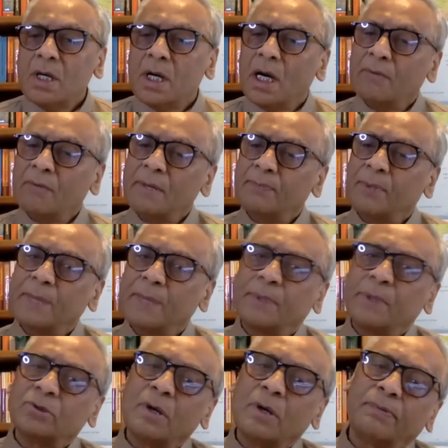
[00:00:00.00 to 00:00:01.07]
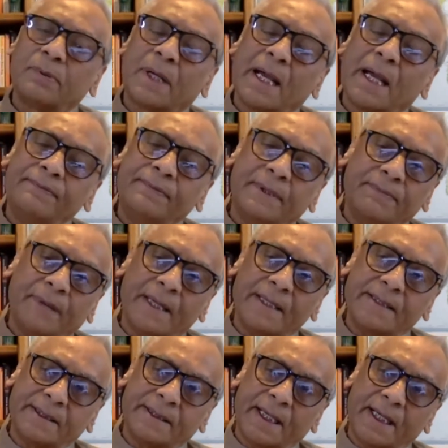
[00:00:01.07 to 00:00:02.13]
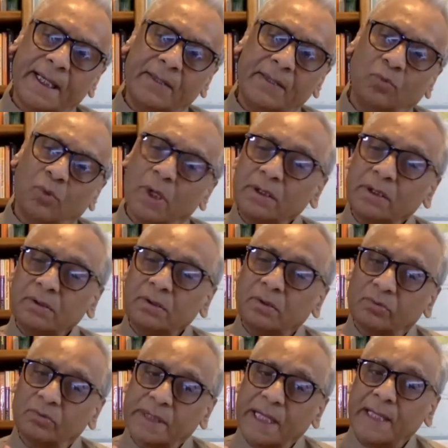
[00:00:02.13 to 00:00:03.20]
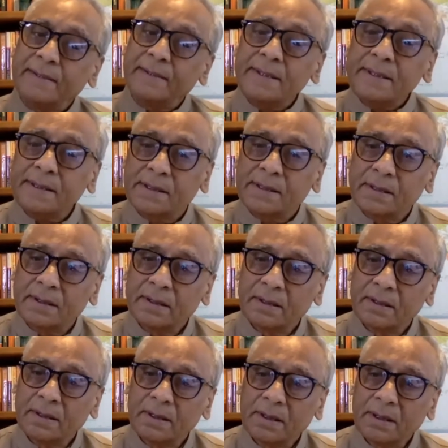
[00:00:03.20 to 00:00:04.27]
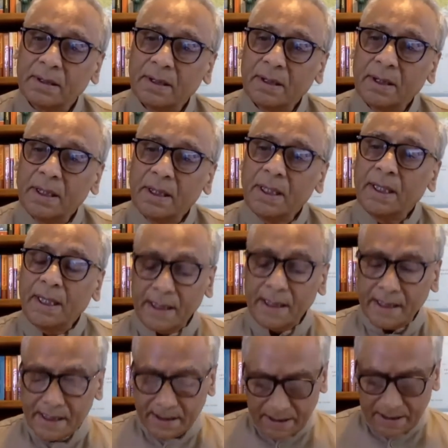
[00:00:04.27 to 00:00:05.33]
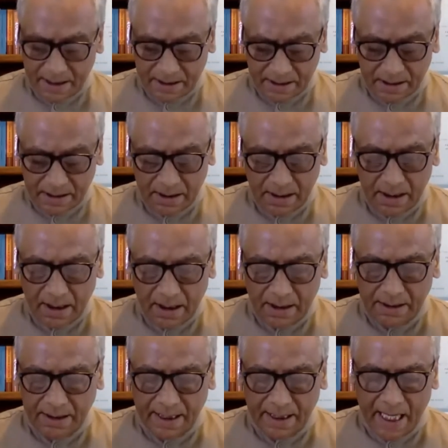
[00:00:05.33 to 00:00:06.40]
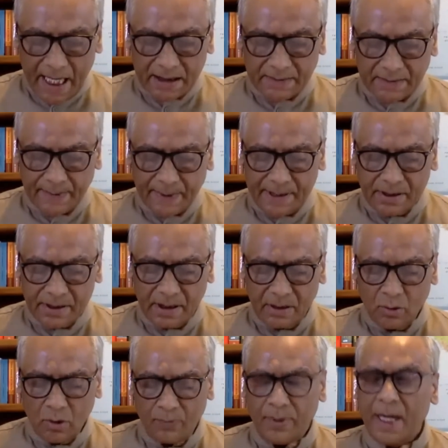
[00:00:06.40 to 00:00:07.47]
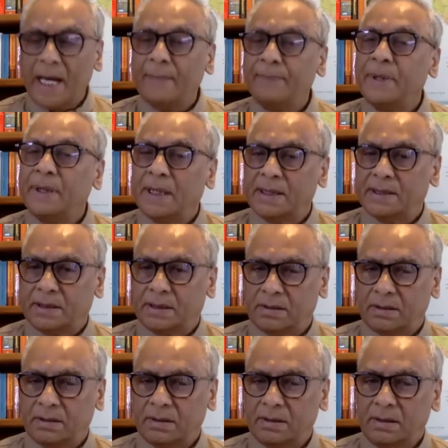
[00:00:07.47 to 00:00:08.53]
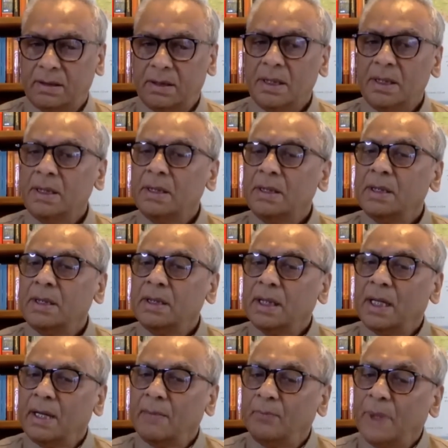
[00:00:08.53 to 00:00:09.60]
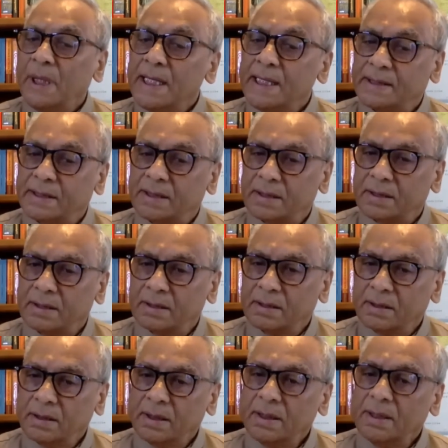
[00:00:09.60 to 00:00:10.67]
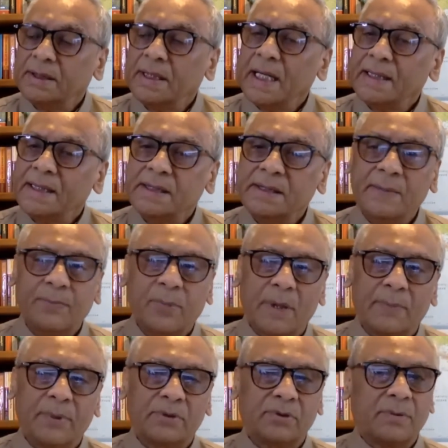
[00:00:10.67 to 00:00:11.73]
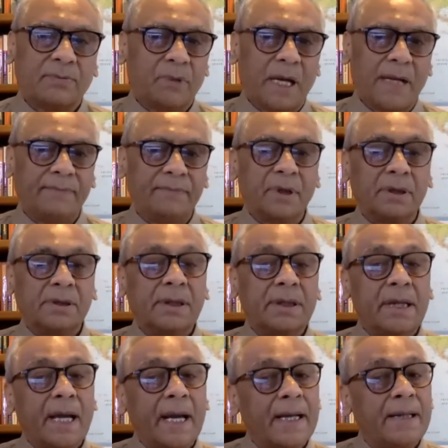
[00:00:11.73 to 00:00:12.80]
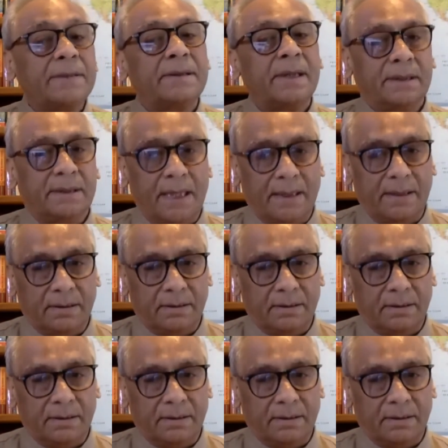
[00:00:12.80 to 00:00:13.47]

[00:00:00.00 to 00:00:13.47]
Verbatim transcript: our purpose of life if i say in one sentence it is just the expression of happiness bliss that is the purpose of life nothing else than that